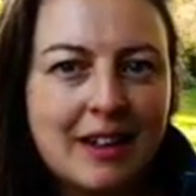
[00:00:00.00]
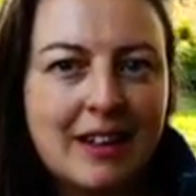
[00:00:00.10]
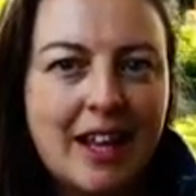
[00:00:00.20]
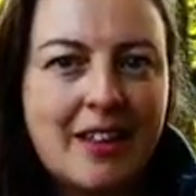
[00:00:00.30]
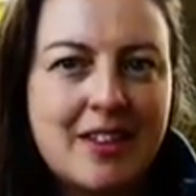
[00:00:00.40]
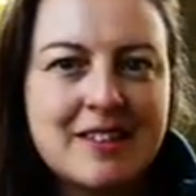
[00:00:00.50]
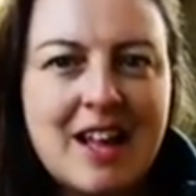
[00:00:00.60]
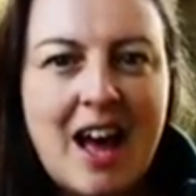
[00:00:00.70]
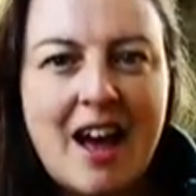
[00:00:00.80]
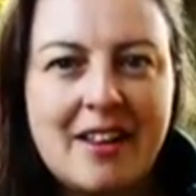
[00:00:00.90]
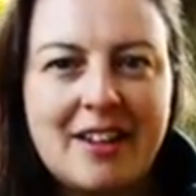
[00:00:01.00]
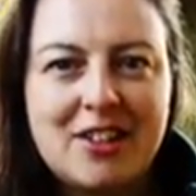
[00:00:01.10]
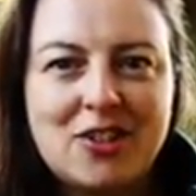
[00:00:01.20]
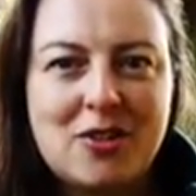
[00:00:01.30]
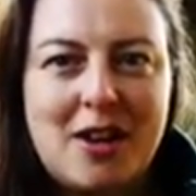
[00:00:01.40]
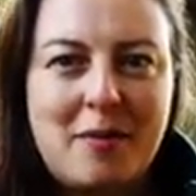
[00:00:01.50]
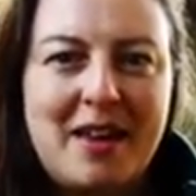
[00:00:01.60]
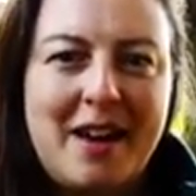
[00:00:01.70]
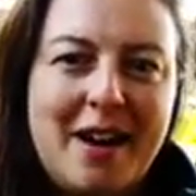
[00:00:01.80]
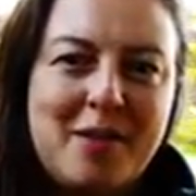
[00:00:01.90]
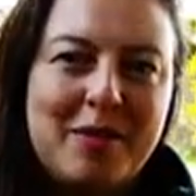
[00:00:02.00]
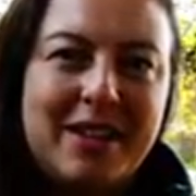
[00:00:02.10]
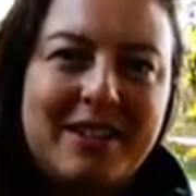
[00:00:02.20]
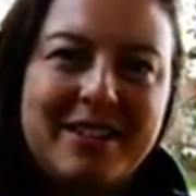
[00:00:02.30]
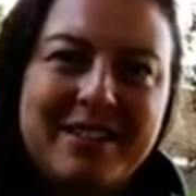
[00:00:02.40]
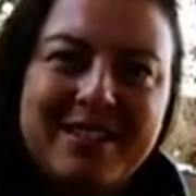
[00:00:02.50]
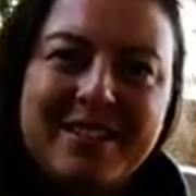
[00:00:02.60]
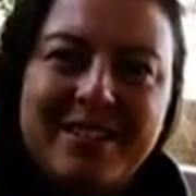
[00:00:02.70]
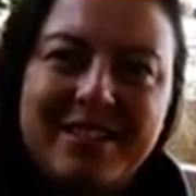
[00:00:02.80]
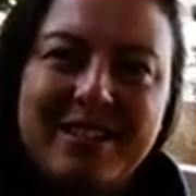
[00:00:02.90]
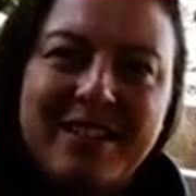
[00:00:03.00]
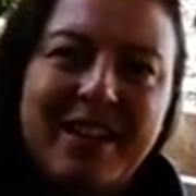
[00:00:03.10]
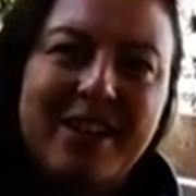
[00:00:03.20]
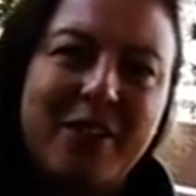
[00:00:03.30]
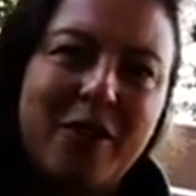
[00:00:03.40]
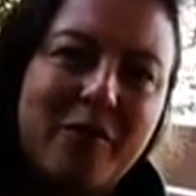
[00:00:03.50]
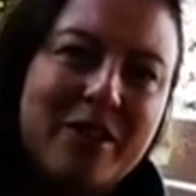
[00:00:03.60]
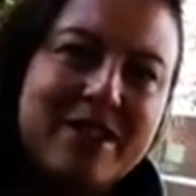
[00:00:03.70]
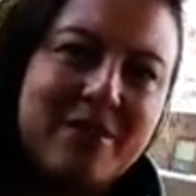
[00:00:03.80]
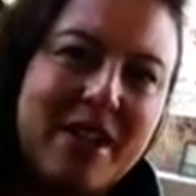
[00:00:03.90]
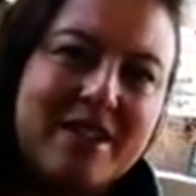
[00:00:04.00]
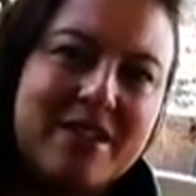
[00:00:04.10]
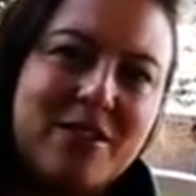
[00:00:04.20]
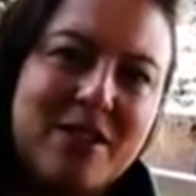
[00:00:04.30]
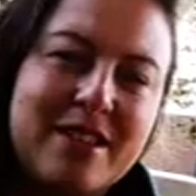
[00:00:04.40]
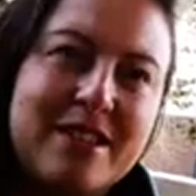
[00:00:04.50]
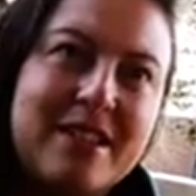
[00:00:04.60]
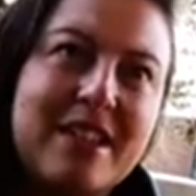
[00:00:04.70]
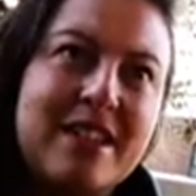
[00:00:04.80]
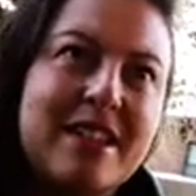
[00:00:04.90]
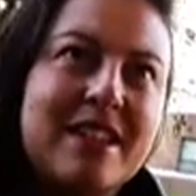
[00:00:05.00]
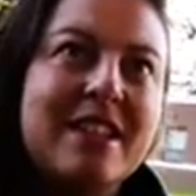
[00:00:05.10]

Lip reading: like this holly tree behind me. I'll go up this way so you can see,